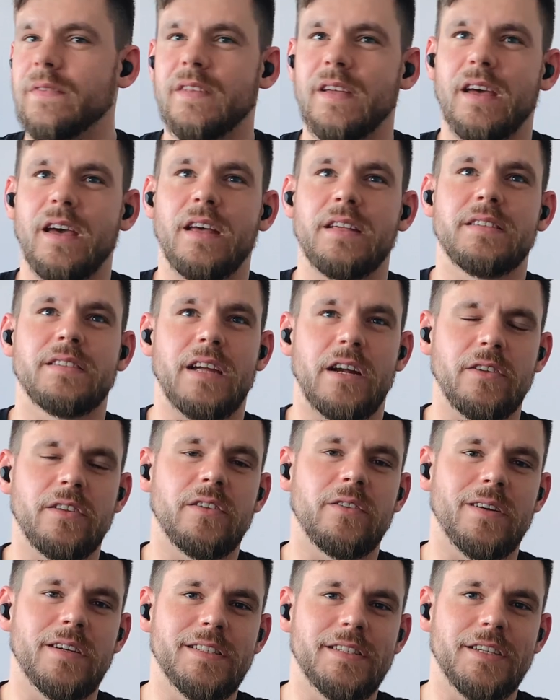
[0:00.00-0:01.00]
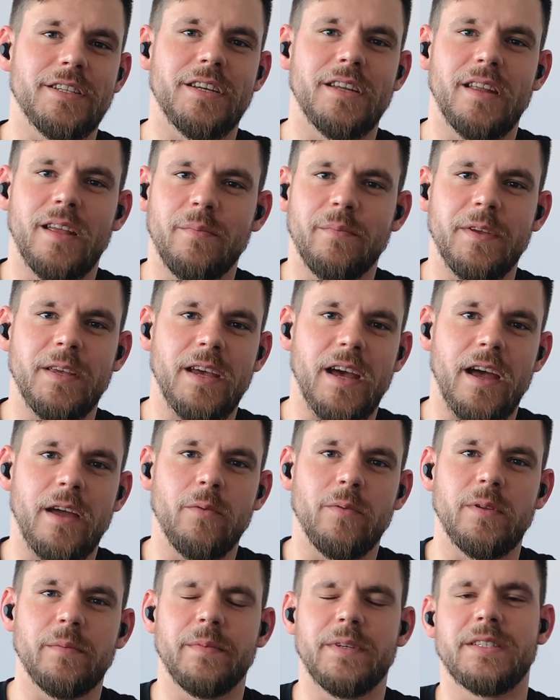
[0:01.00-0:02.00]
The start transition
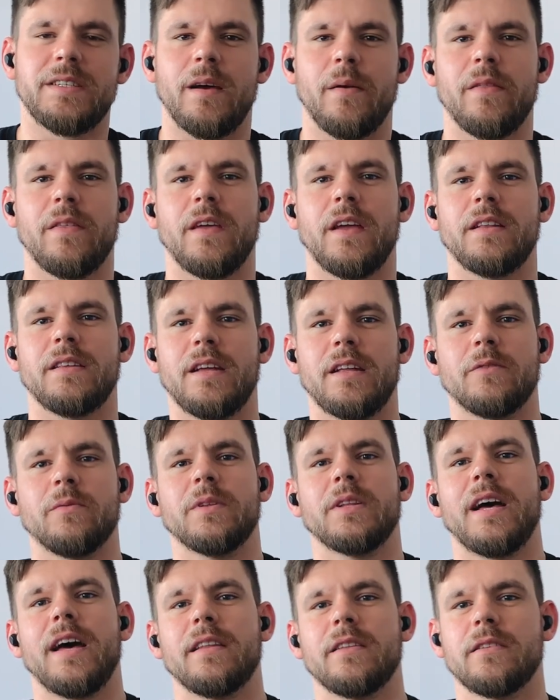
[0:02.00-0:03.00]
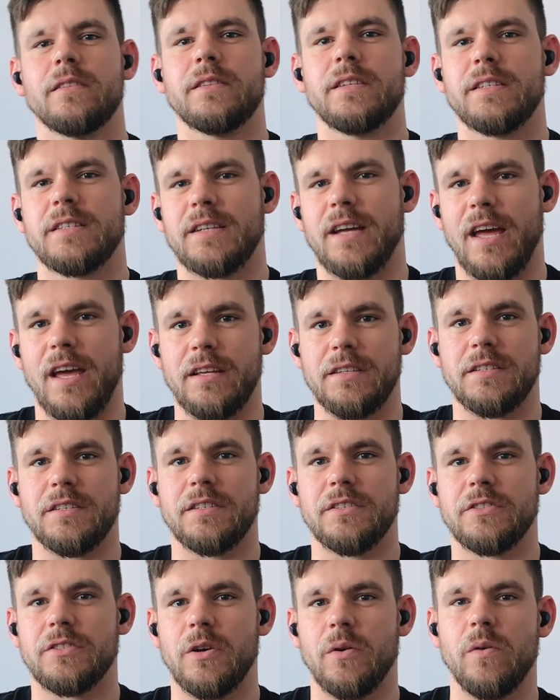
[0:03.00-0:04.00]
API will be something that will handle this
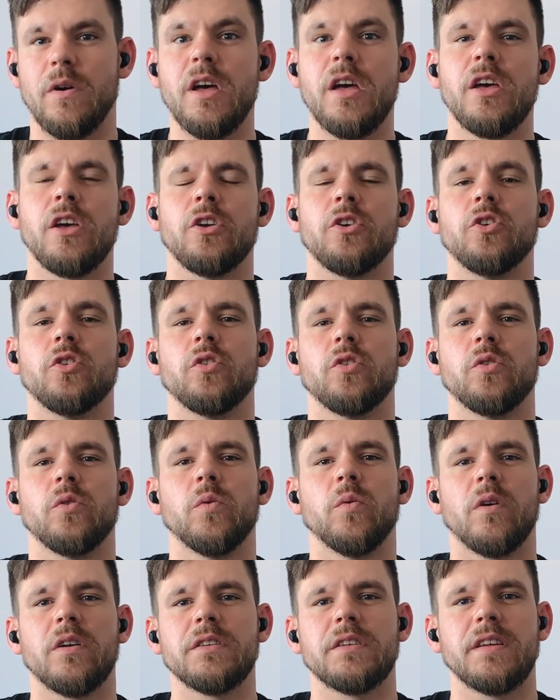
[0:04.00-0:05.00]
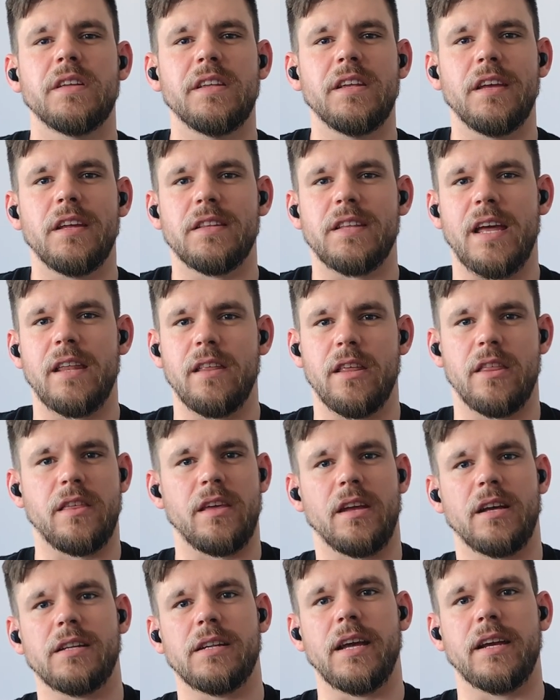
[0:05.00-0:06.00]
case. So you won't need
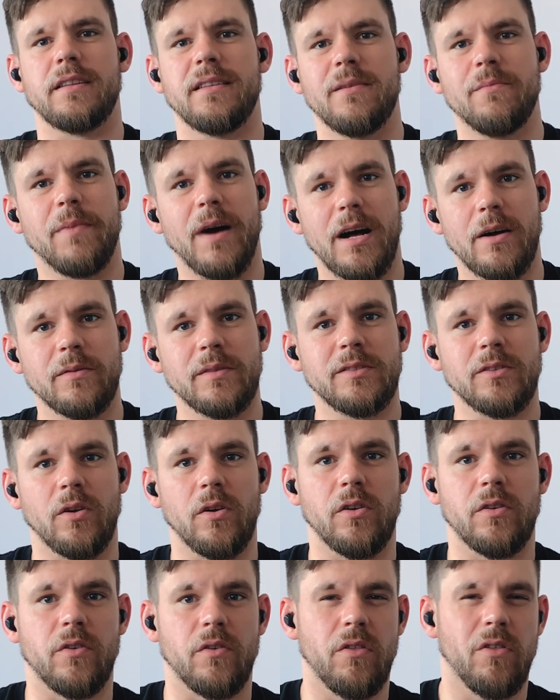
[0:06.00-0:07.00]
anything like debounce or